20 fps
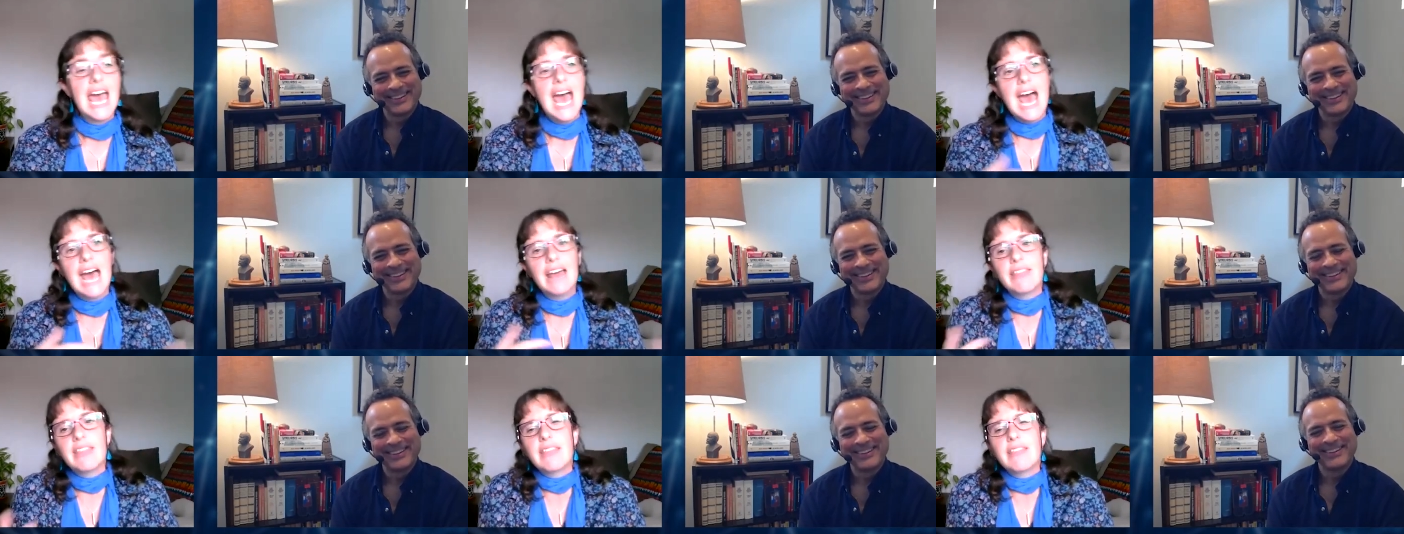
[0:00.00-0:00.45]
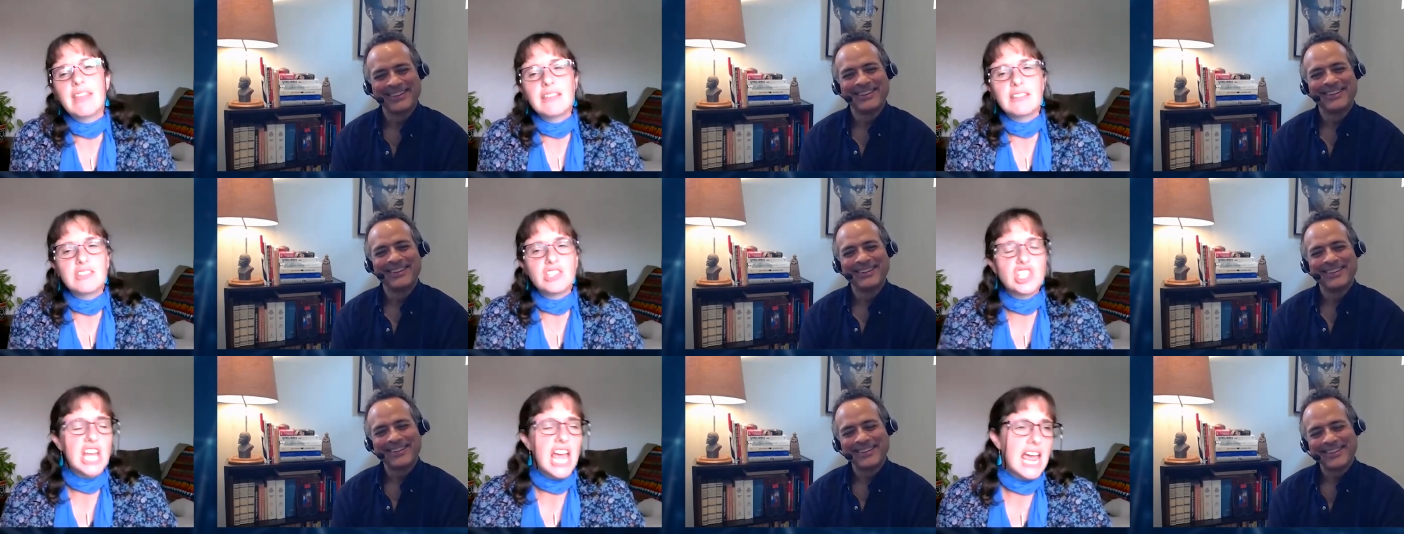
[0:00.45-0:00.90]
Speaker 1: And then
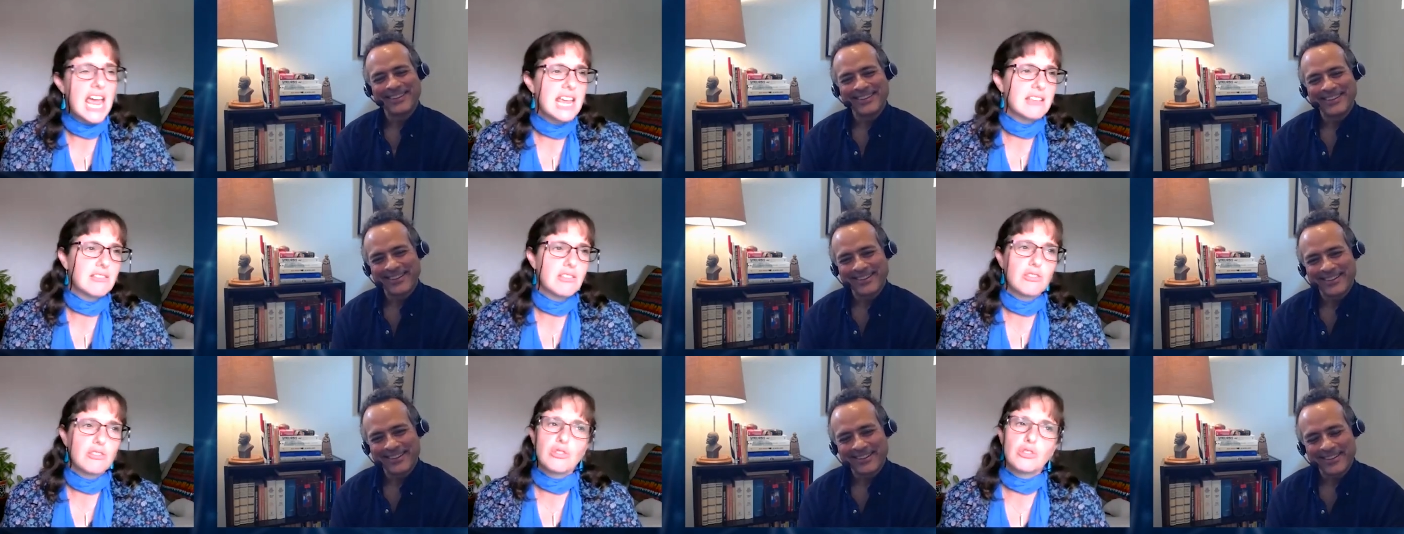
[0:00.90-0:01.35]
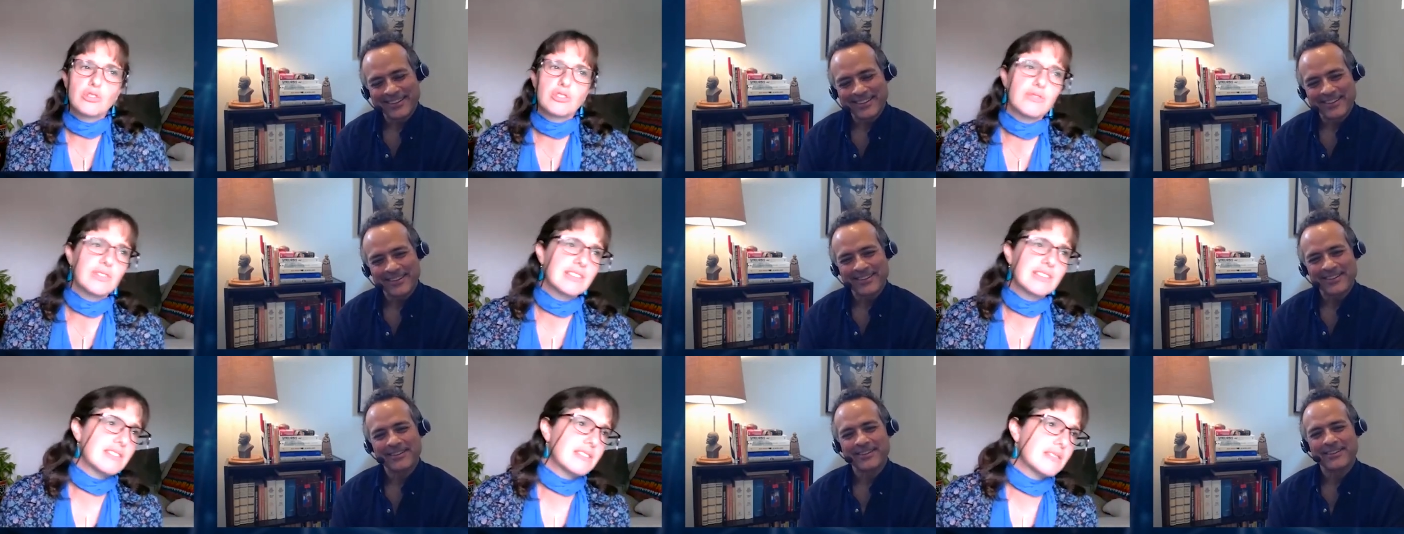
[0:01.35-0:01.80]
there's Che sort of
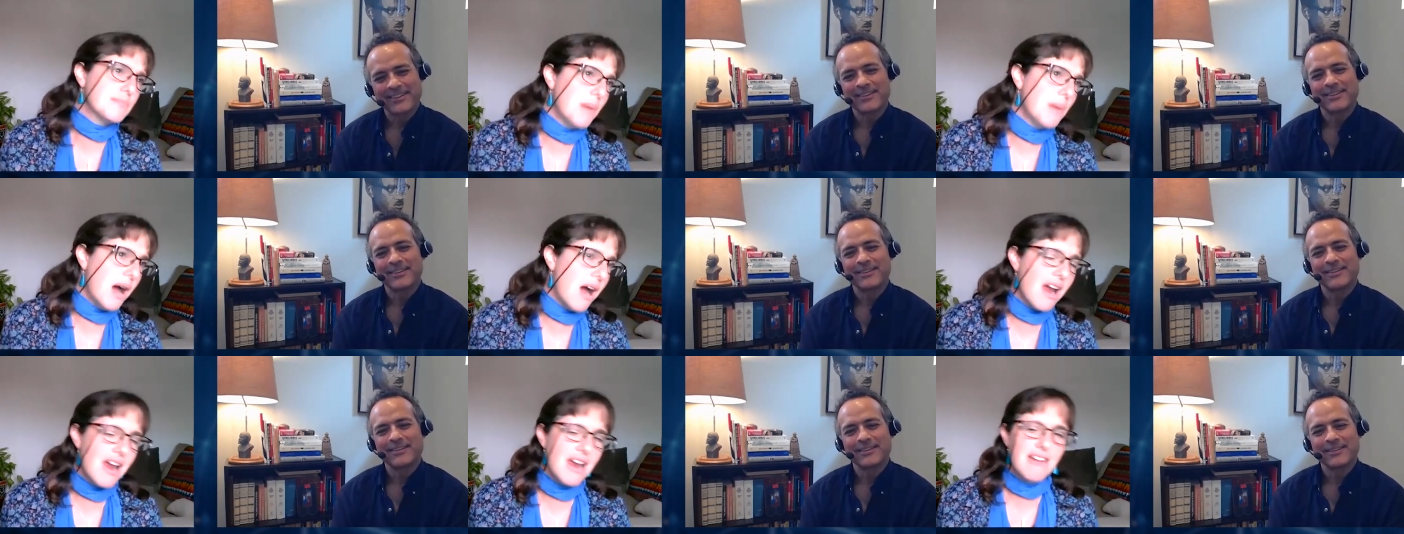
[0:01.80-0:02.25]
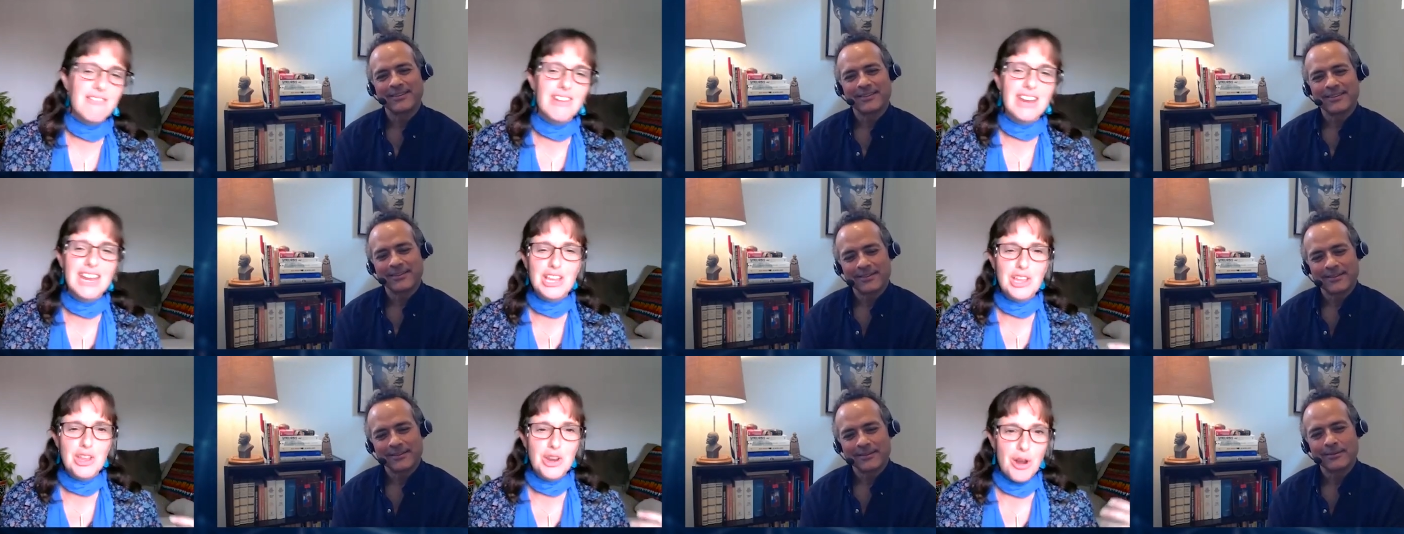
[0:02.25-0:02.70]

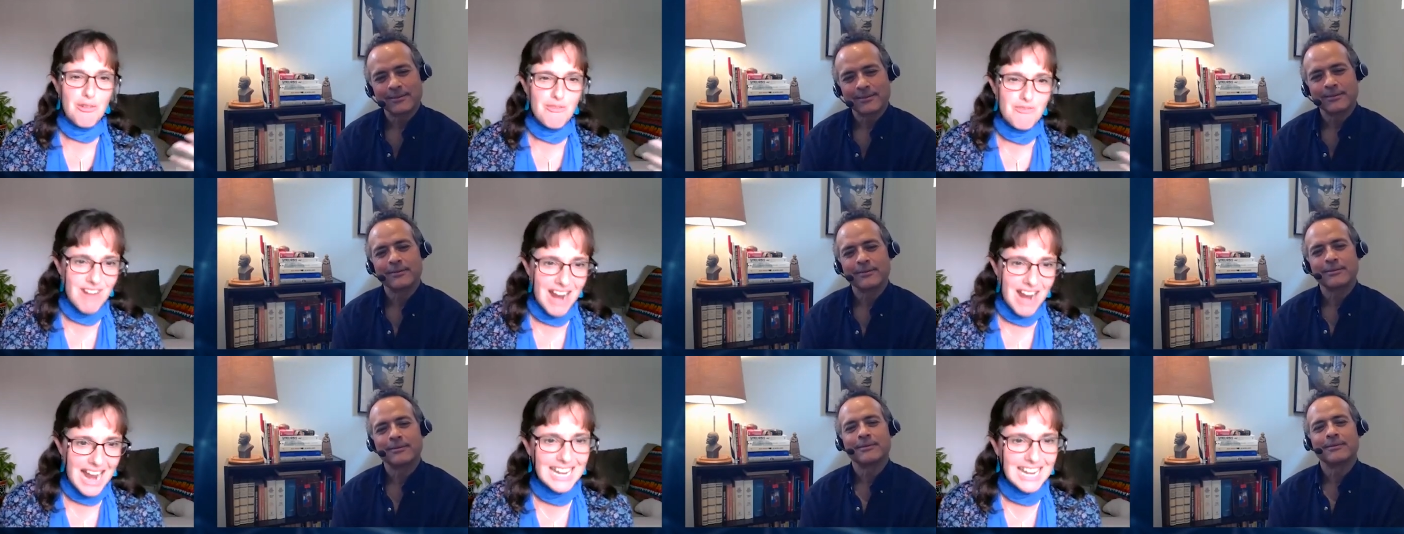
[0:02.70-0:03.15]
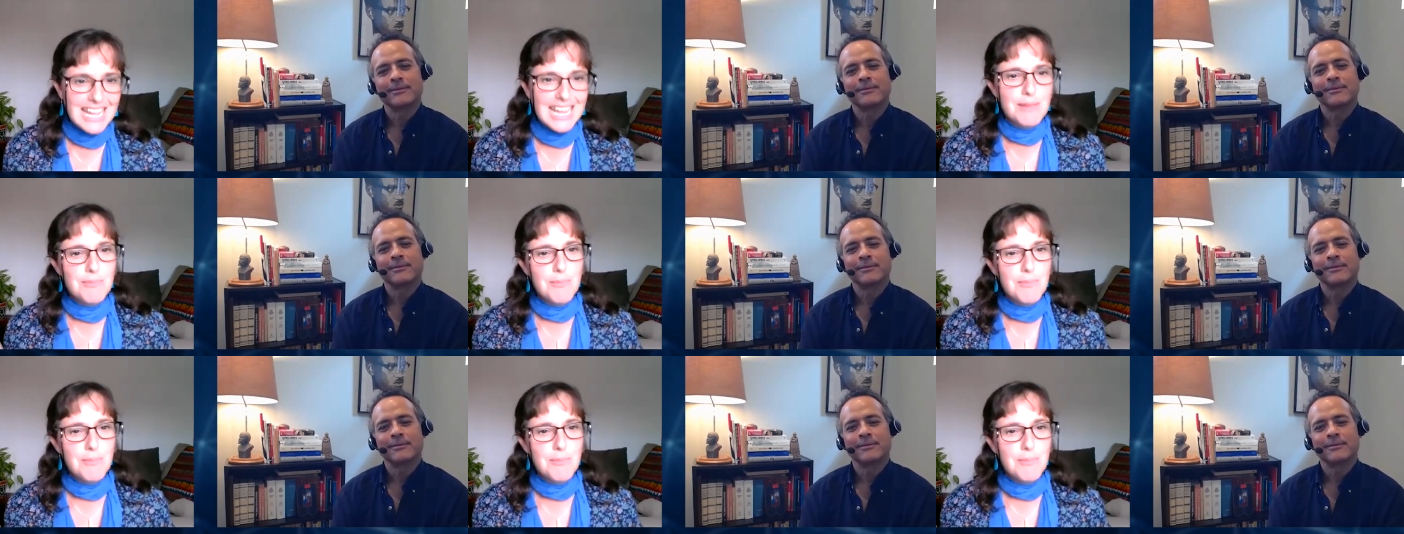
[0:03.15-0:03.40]
inspiring, you know, rallying,